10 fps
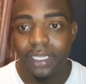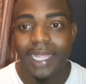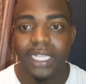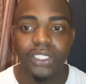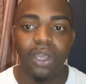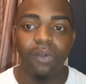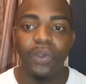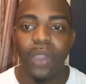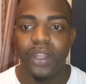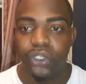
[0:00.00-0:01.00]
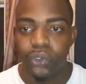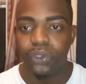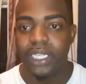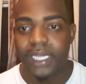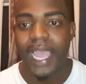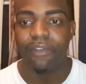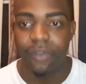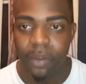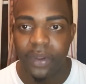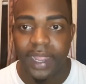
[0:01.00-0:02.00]
That's the only way, the truth, and life.
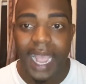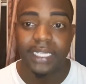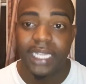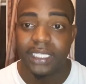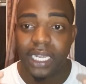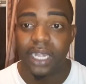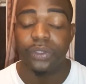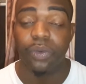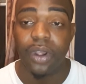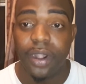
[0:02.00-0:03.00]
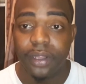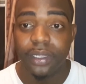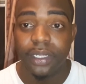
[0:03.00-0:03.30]
Remember, God says that in his word.